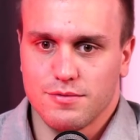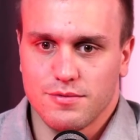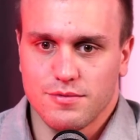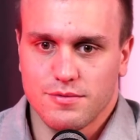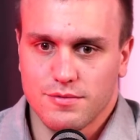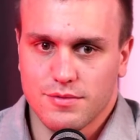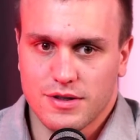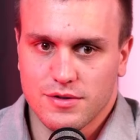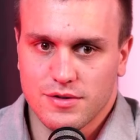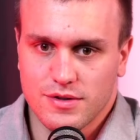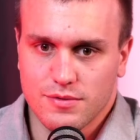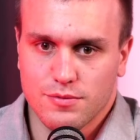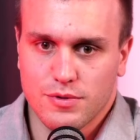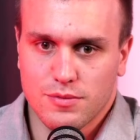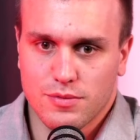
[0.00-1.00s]
we
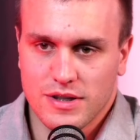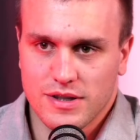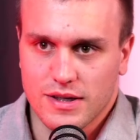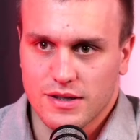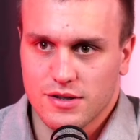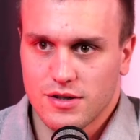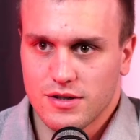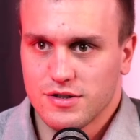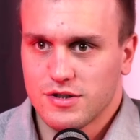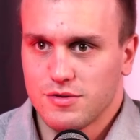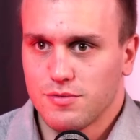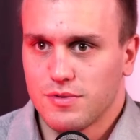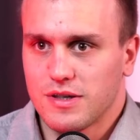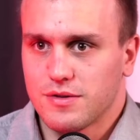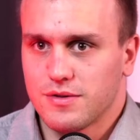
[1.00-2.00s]
could with one technology
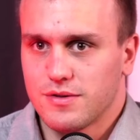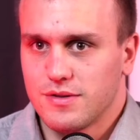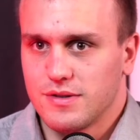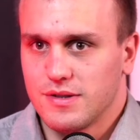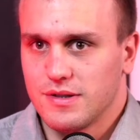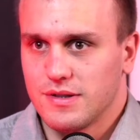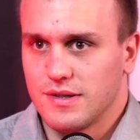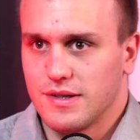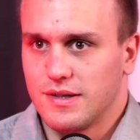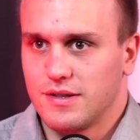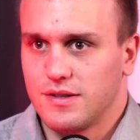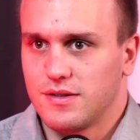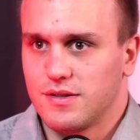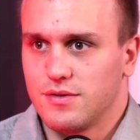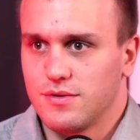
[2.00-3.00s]
we could
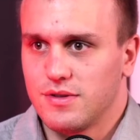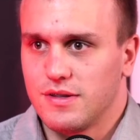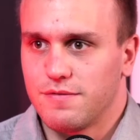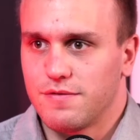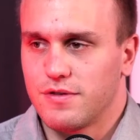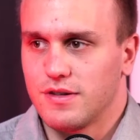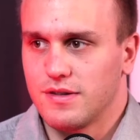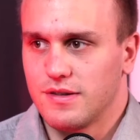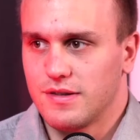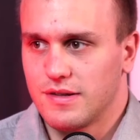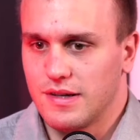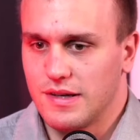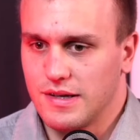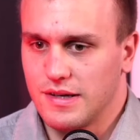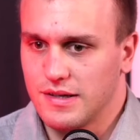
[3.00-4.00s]
hit two different
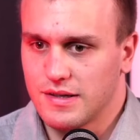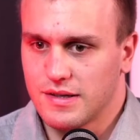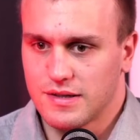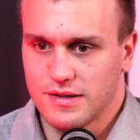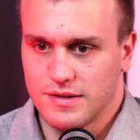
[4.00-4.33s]
like